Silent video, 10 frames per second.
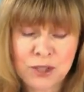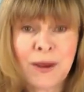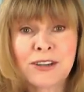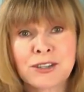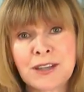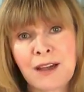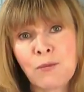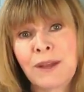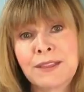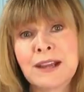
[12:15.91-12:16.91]
so I just
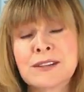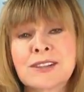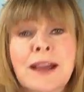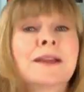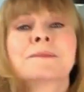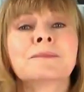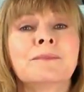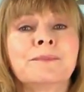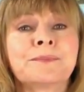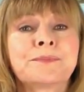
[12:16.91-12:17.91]
have one thing to say.
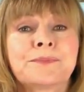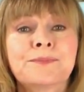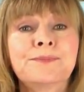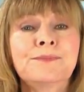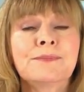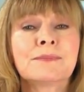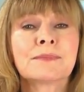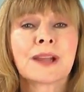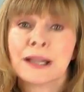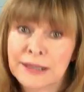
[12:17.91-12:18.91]

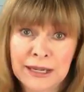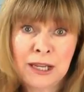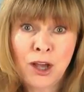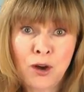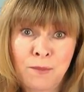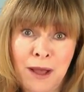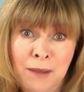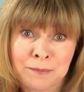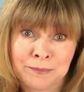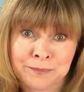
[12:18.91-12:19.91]
Let it go,
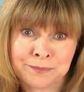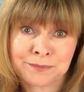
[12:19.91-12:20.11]
Mom.